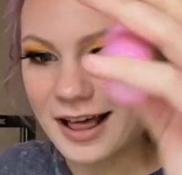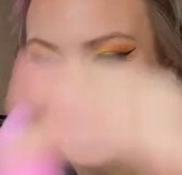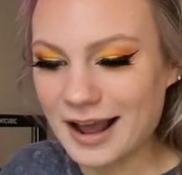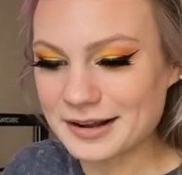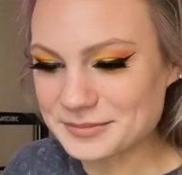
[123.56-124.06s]

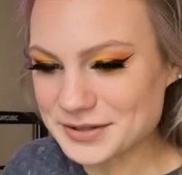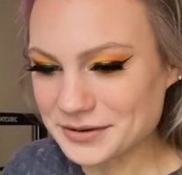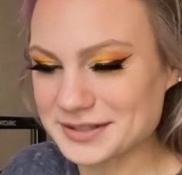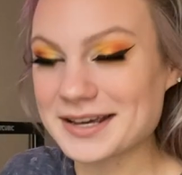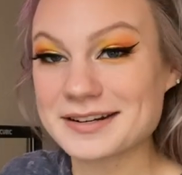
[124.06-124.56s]
I am so
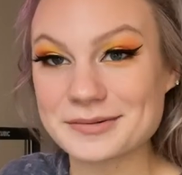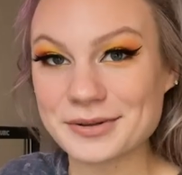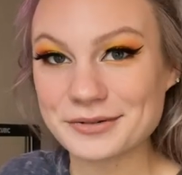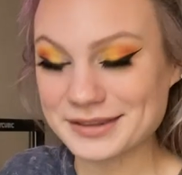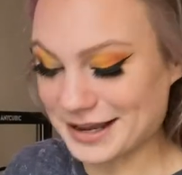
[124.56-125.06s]
excited to
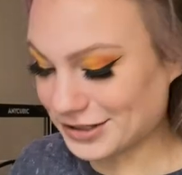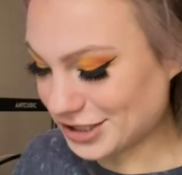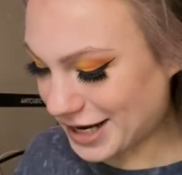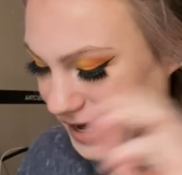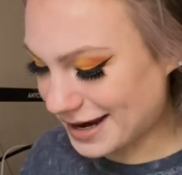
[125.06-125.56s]
play with that
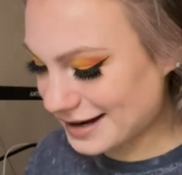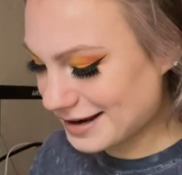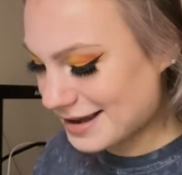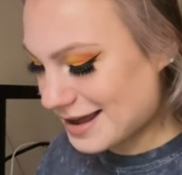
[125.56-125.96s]
shade.